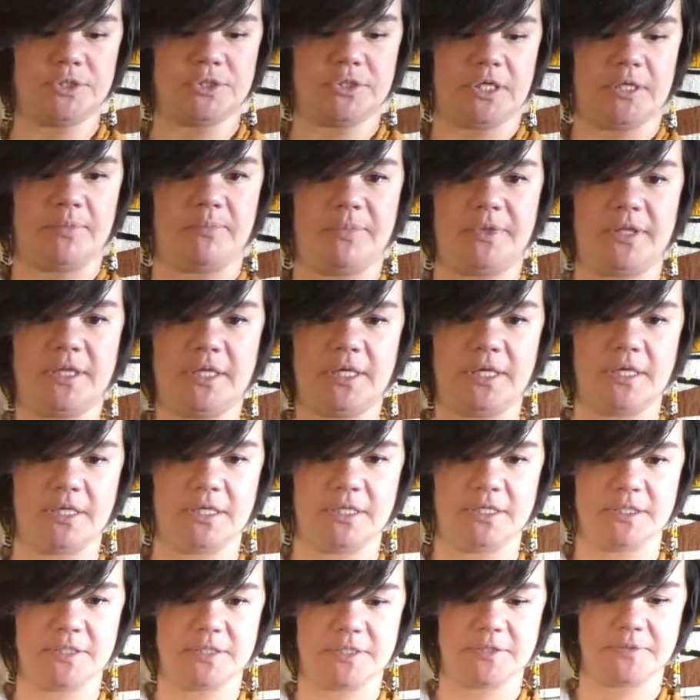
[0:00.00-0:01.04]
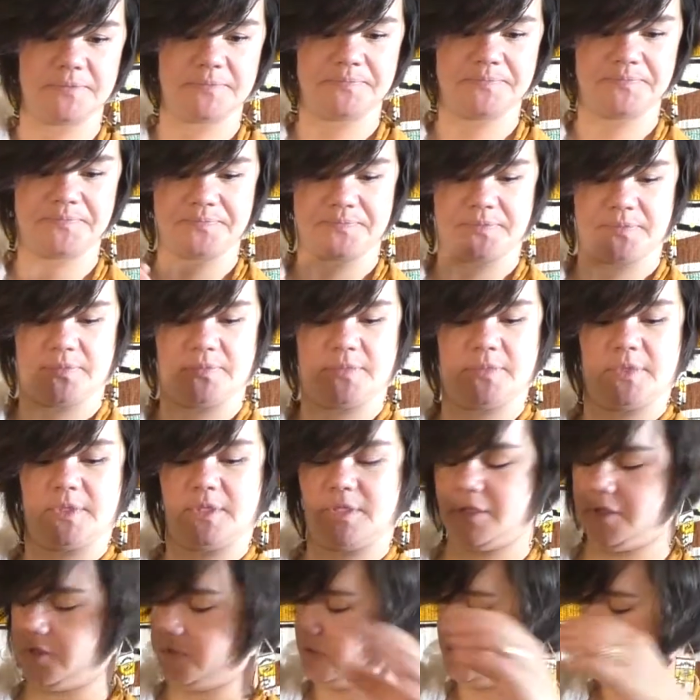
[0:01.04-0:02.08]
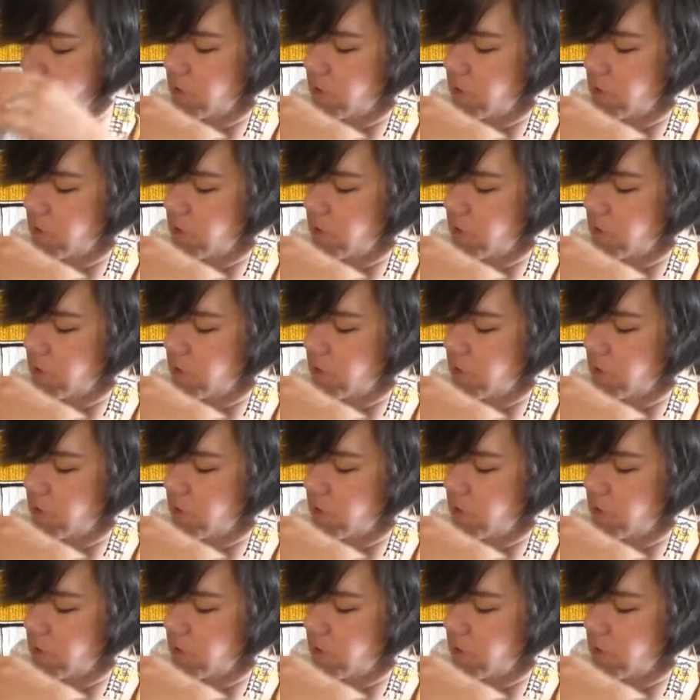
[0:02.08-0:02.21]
drape these, get those